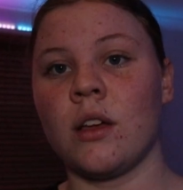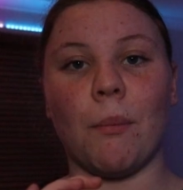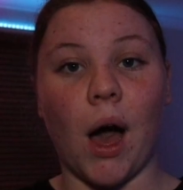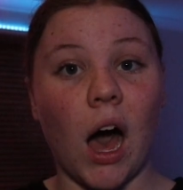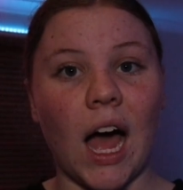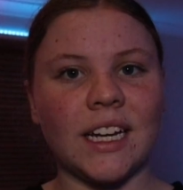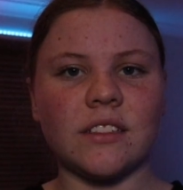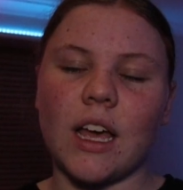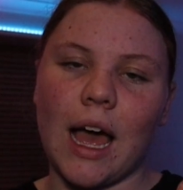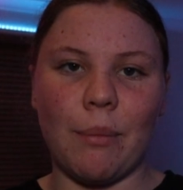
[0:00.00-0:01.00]

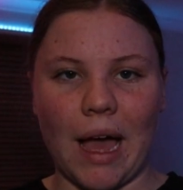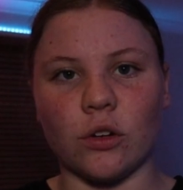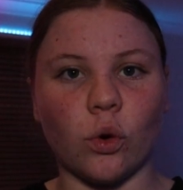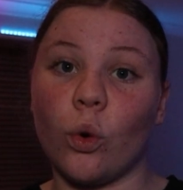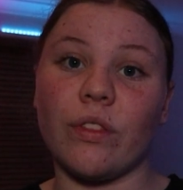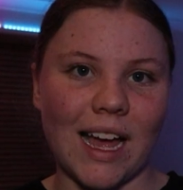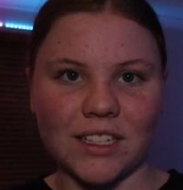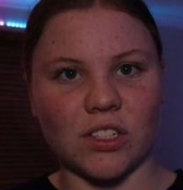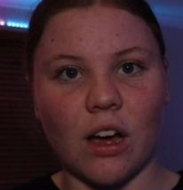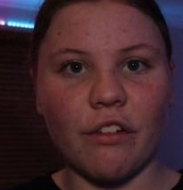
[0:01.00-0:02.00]
mind about all
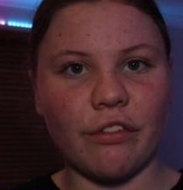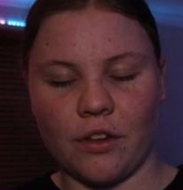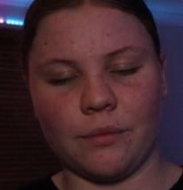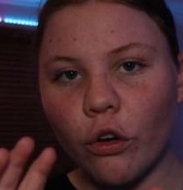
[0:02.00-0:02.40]
that stuff.